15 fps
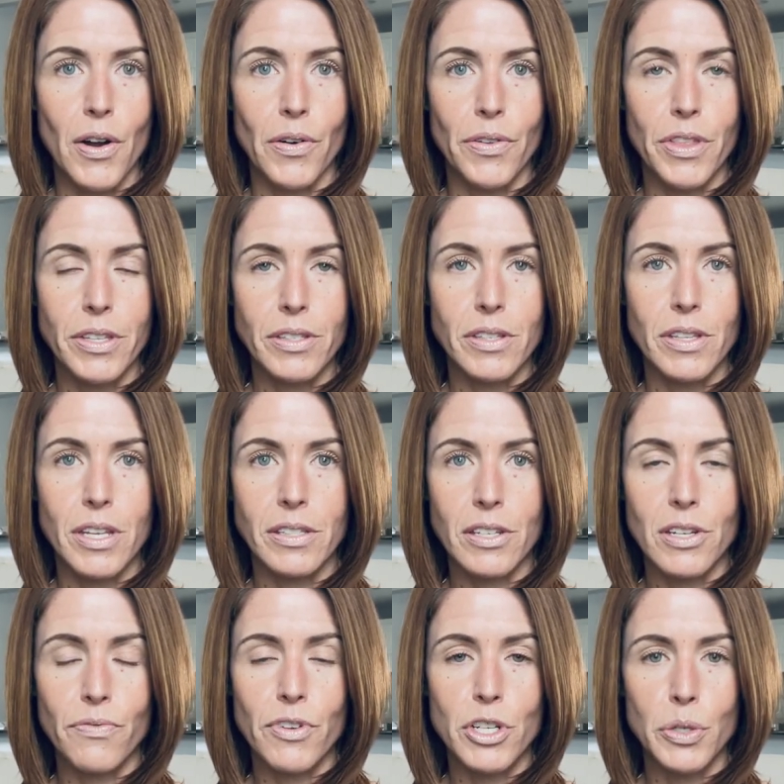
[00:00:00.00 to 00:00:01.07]
this
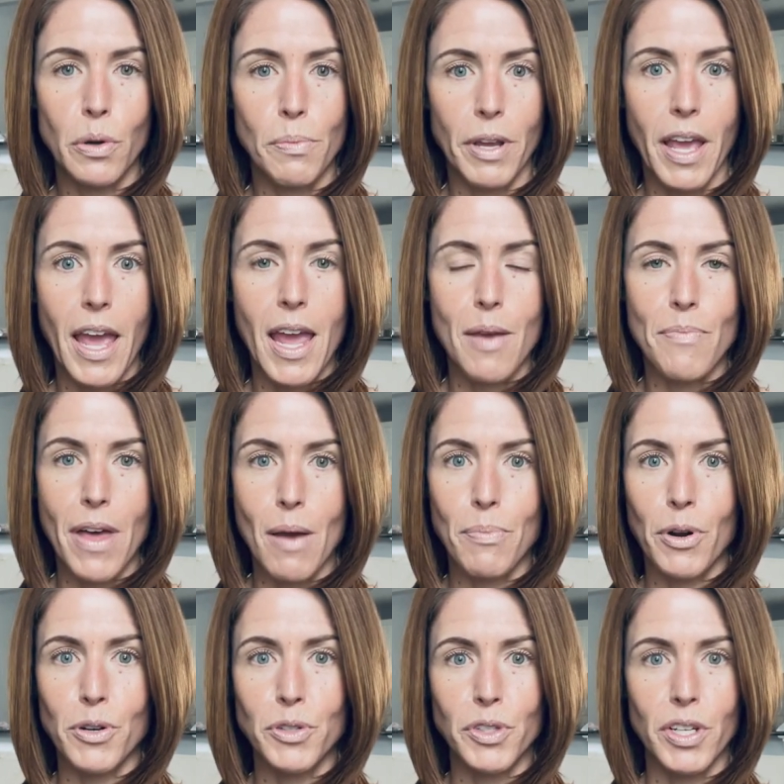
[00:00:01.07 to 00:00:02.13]
individual became that
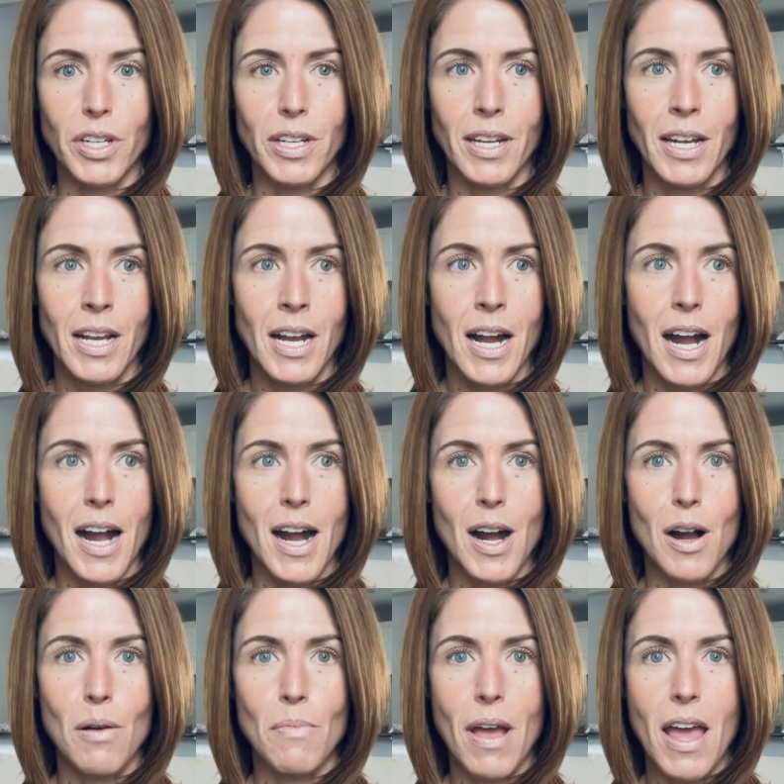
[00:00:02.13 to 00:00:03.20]
person.
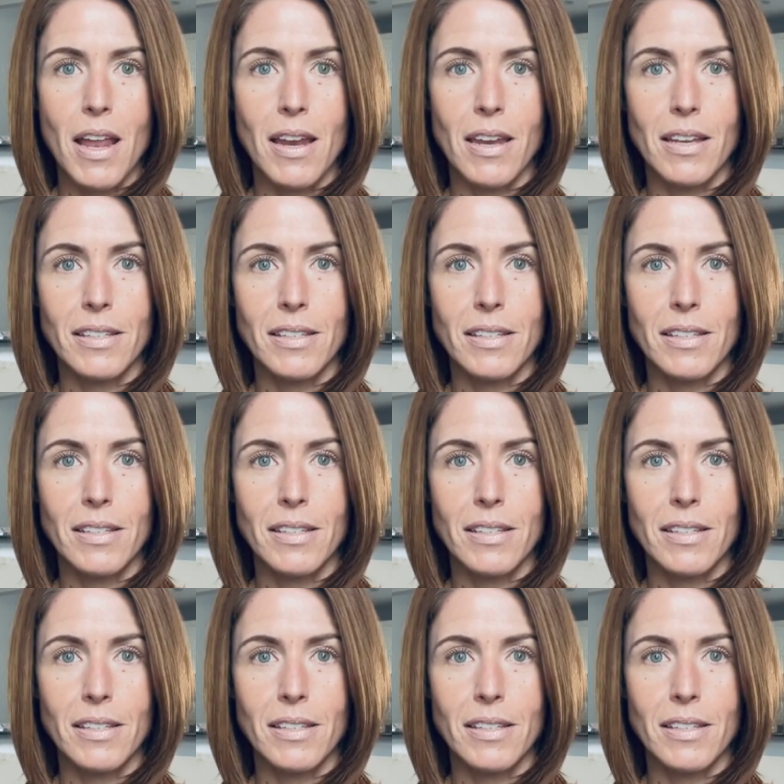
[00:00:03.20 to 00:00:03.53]
And